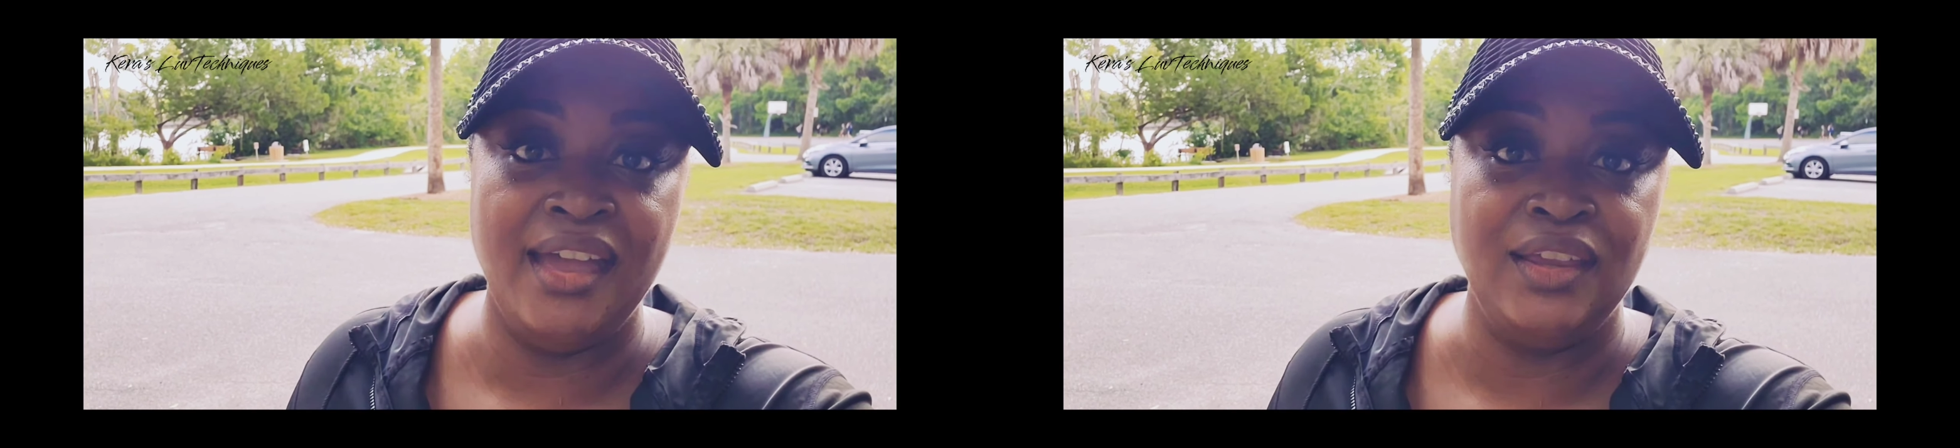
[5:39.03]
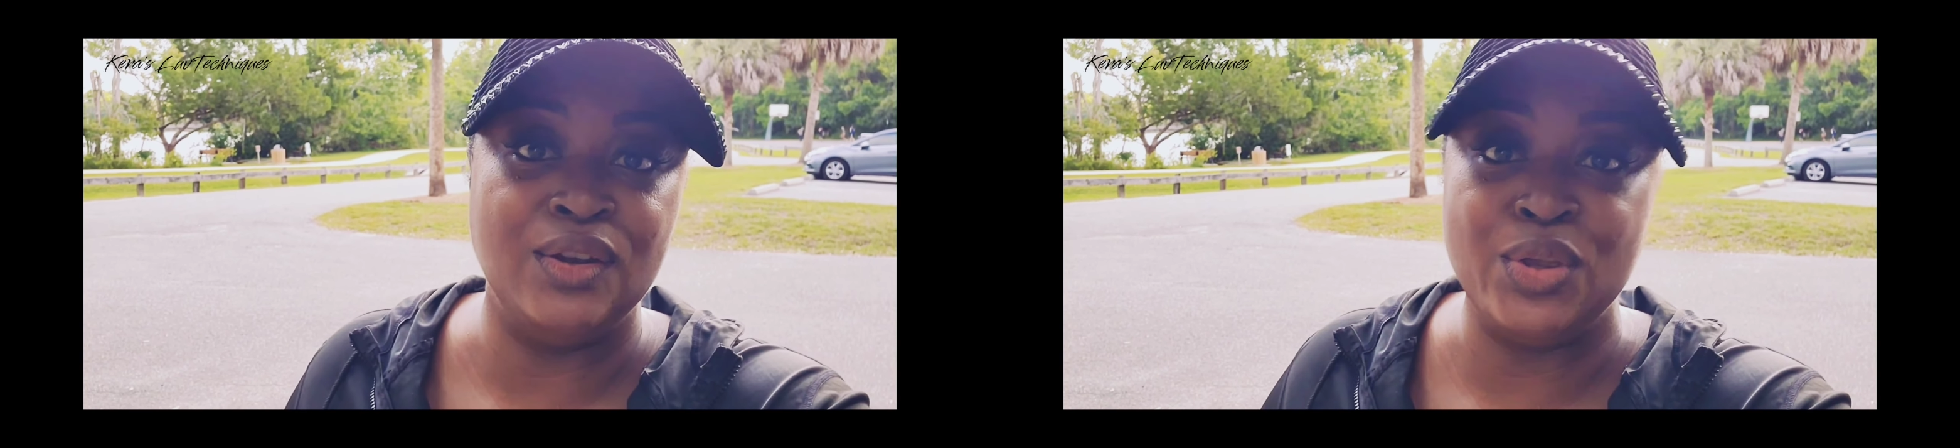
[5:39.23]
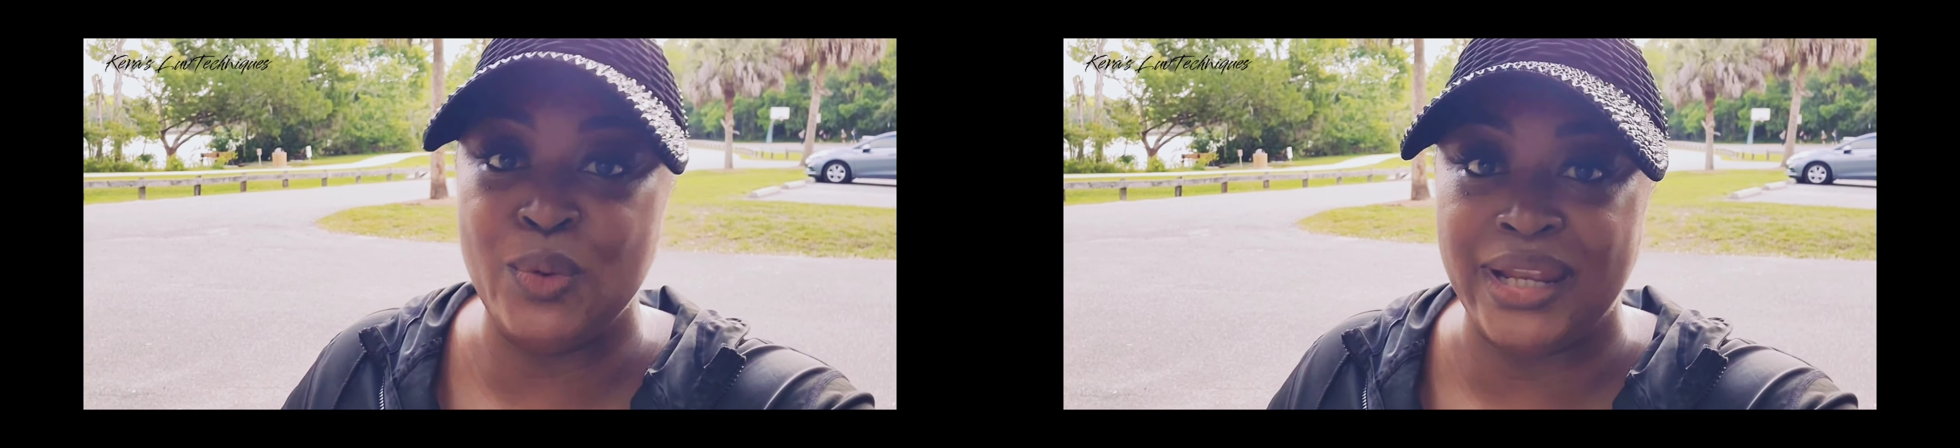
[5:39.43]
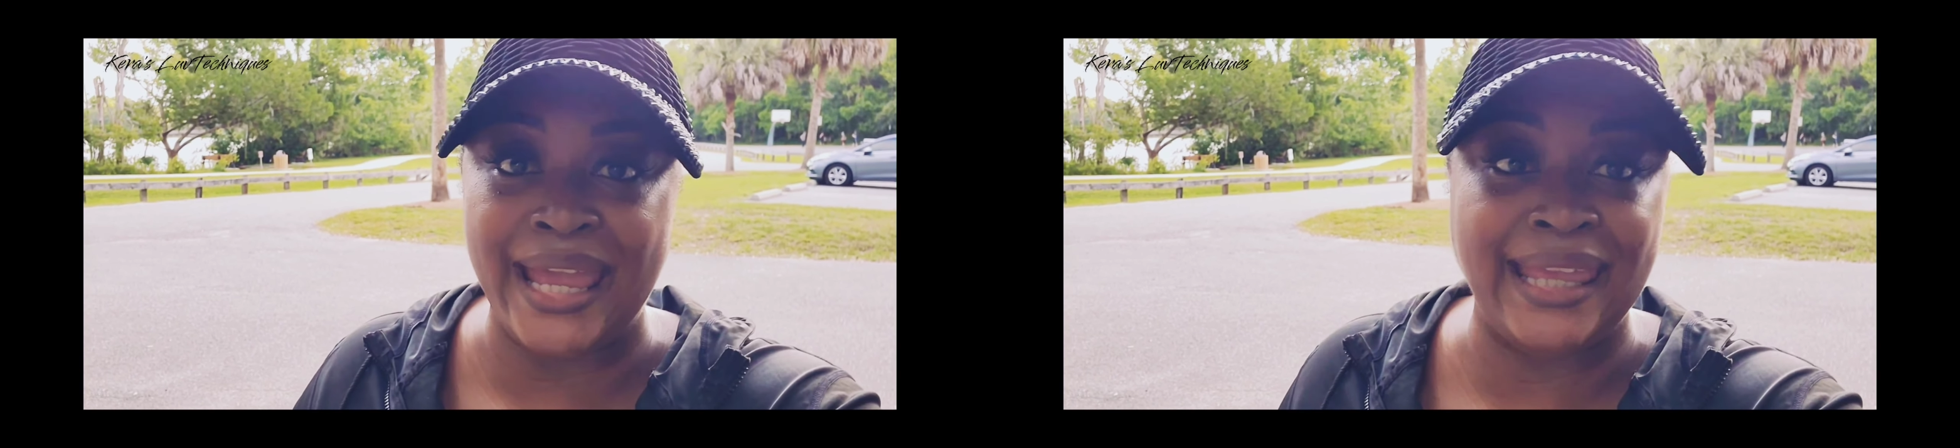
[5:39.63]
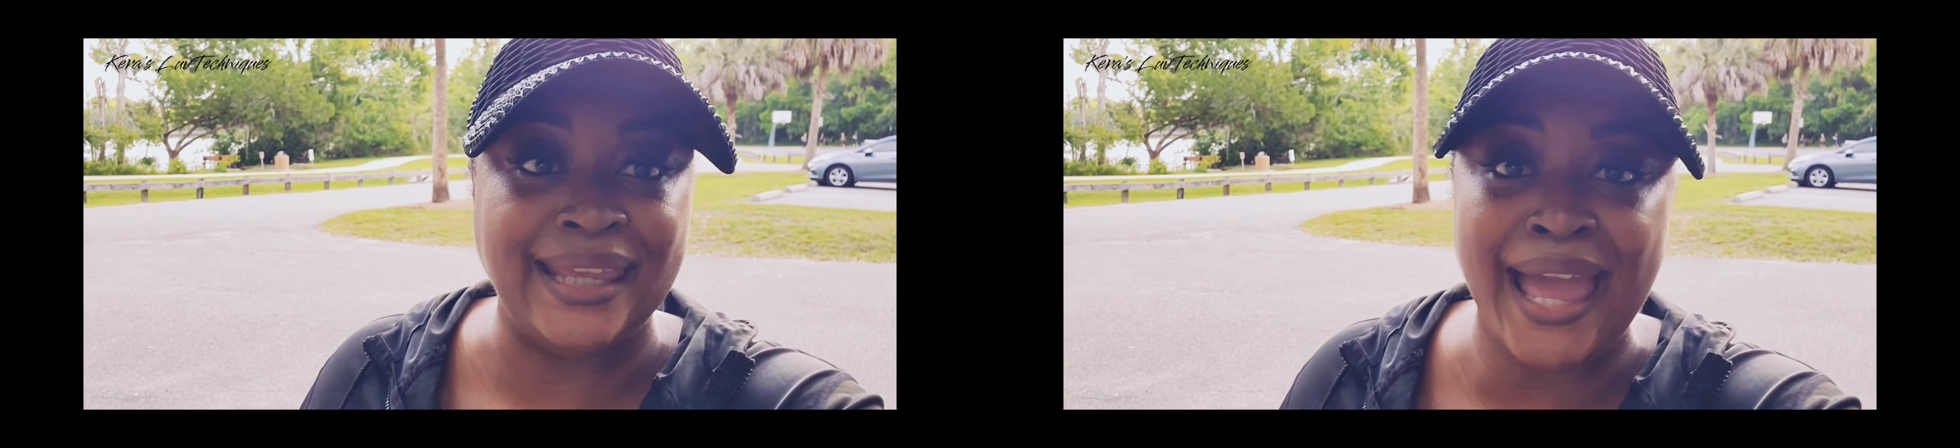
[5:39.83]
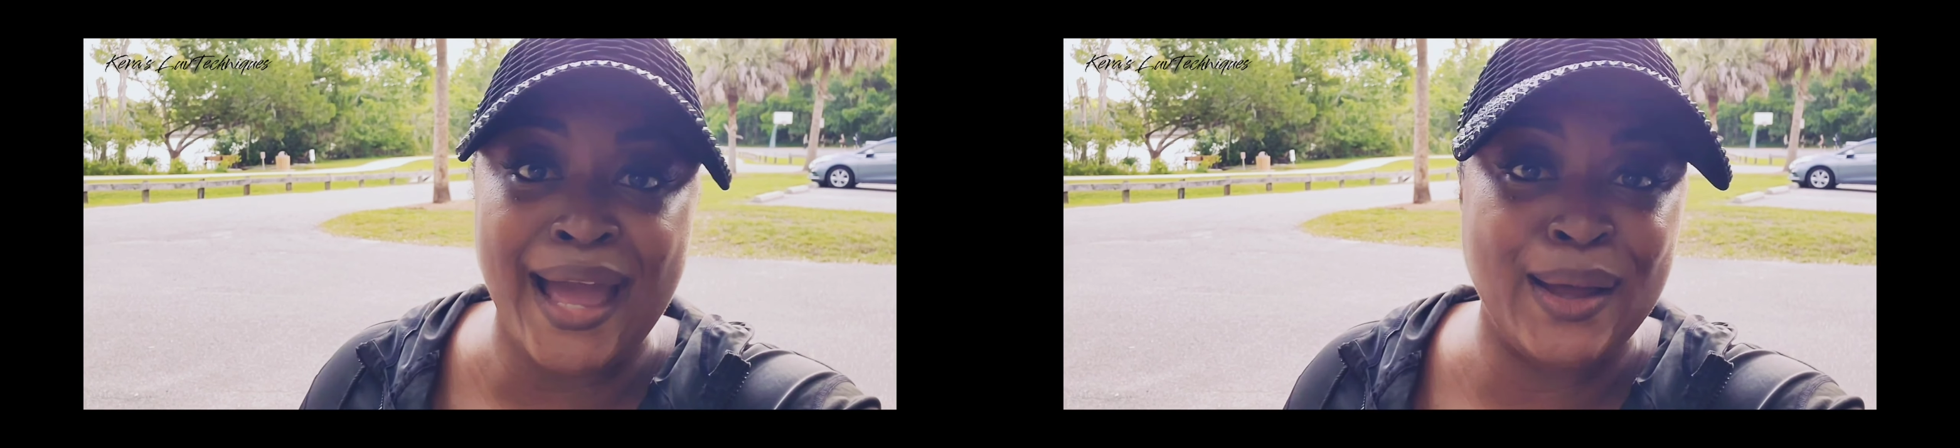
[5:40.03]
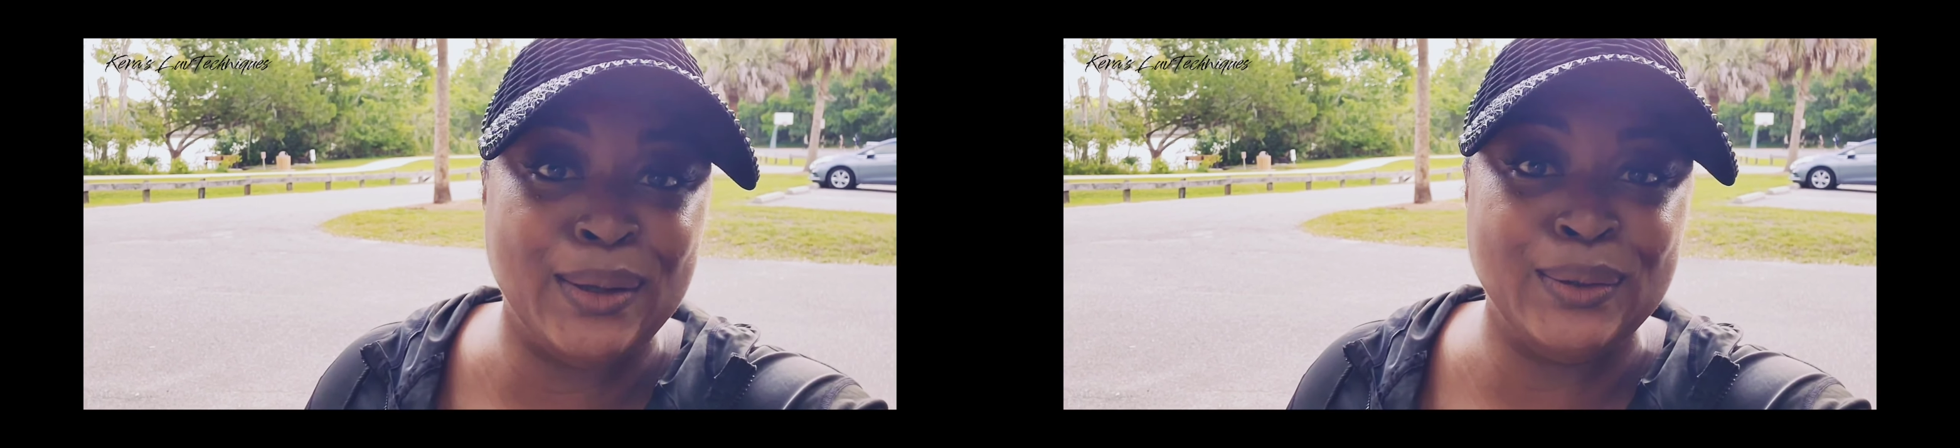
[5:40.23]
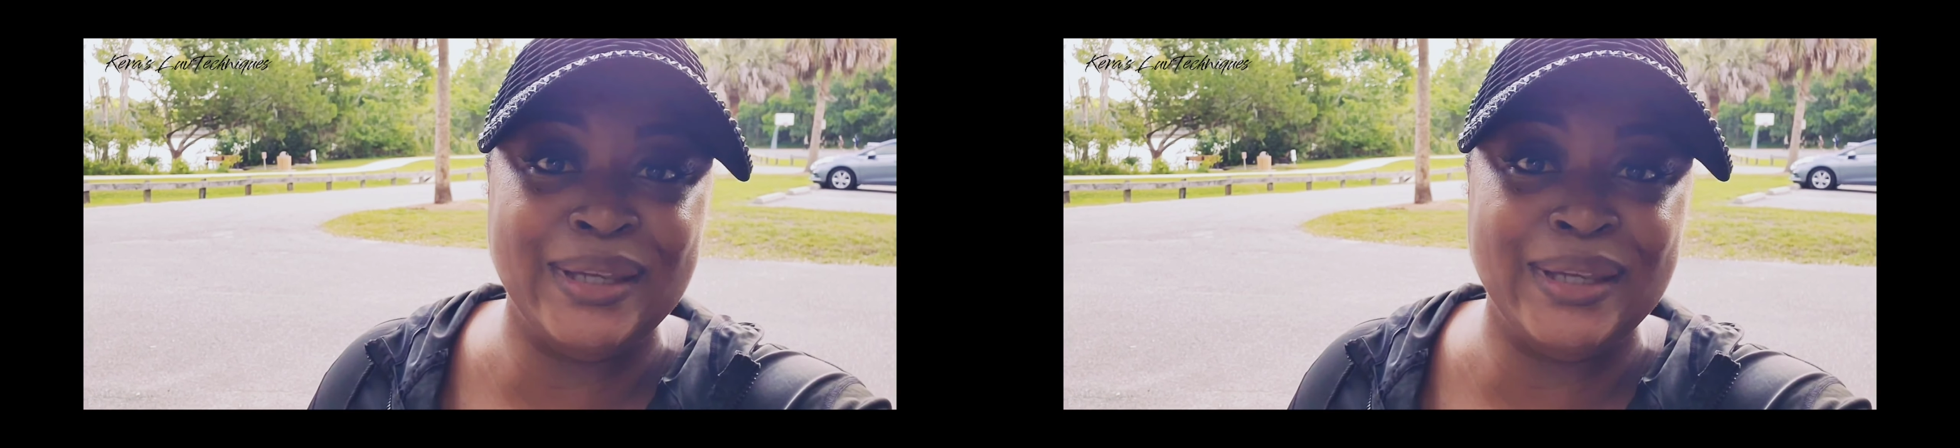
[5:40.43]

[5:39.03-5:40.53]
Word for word: you know, you want to hang out.